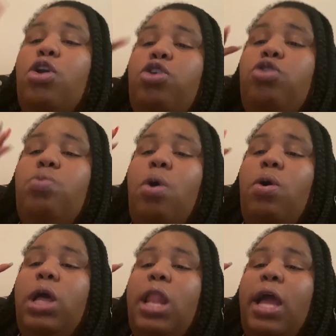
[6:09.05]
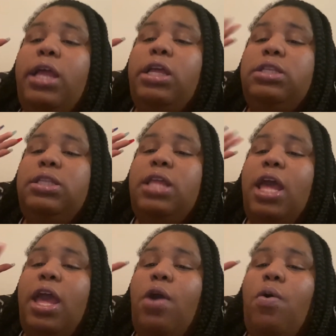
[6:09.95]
You want clients that are